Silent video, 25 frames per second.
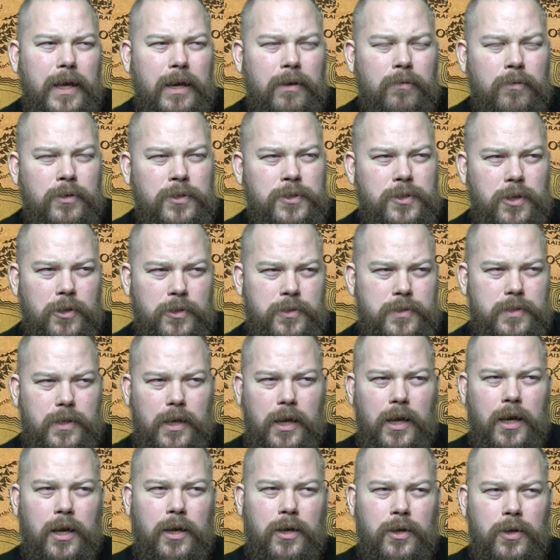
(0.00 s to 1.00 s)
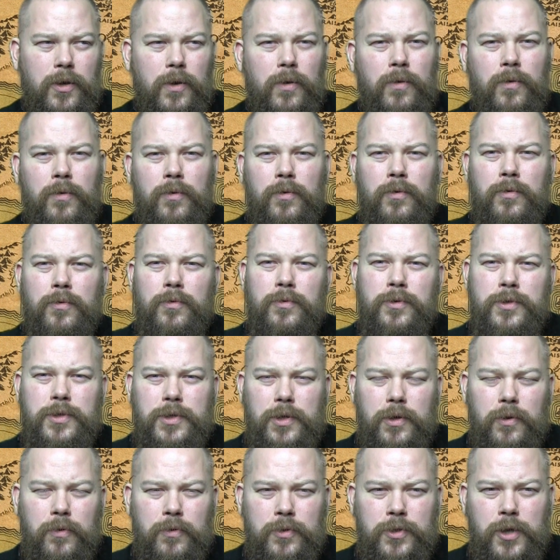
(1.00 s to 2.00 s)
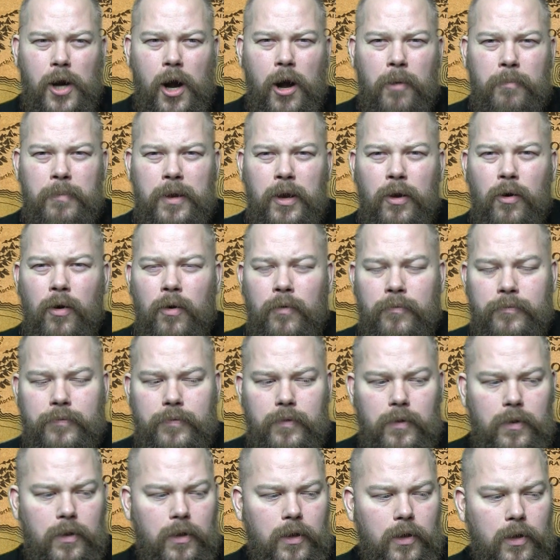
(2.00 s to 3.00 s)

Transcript: It was just a huge army of